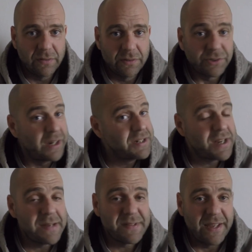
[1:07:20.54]
Strange
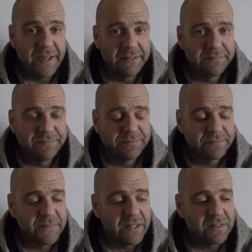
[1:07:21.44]
times ahead.
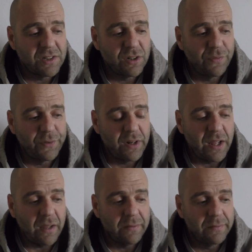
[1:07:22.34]
That's the show for
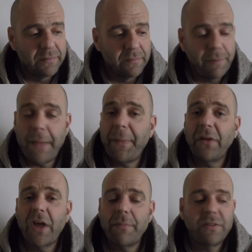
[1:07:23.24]
today.
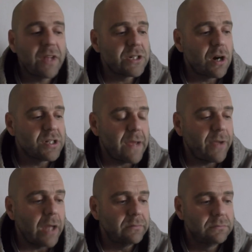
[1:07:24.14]

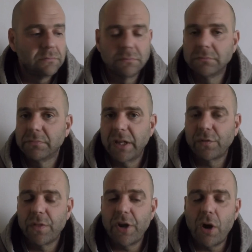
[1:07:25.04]
paypal.me/archadvocate. Thanks
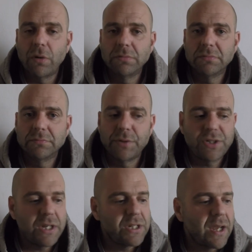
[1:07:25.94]
for the dough.
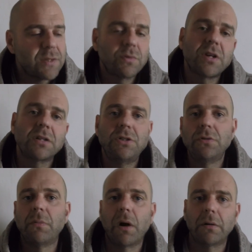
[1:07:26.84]
Appreciate you guys. We'll talk to you
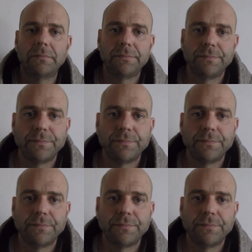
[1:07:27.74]
tomorrow.